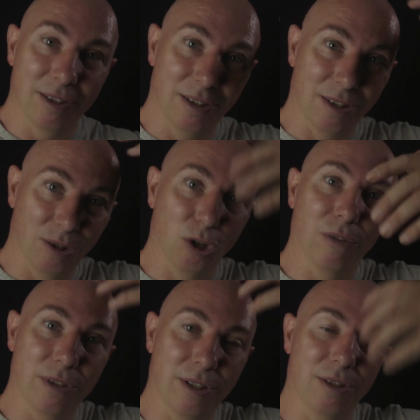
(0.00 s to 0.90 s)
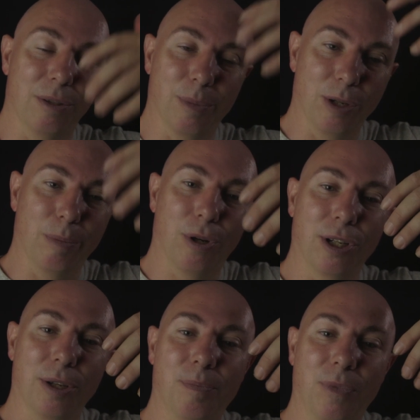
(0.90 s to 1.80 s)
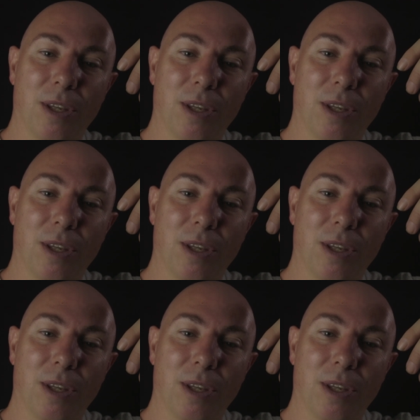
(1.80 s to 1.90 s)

is the nervous system in your body,